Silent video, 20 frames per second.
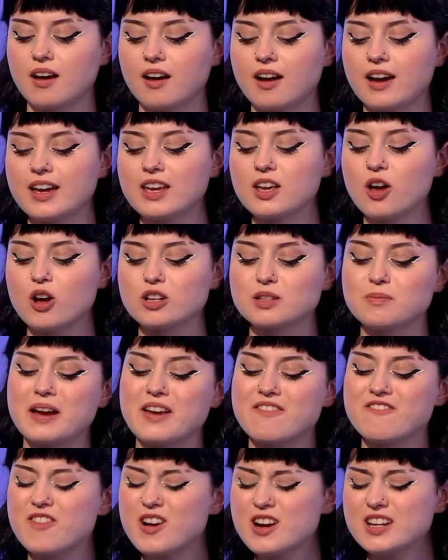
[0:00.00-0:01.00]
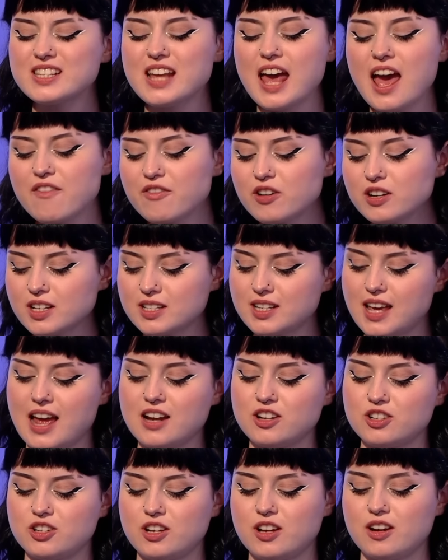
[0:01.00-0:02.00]
I got my first ever
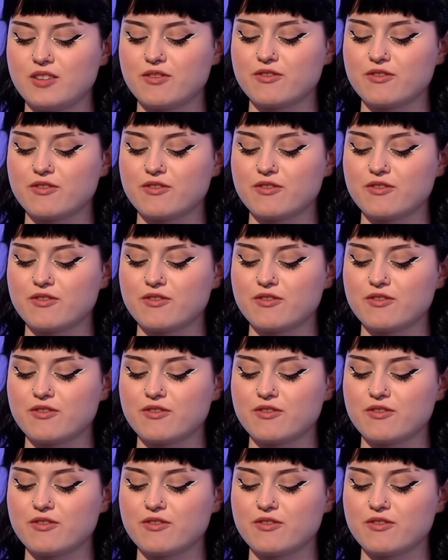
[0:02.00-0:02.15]
detention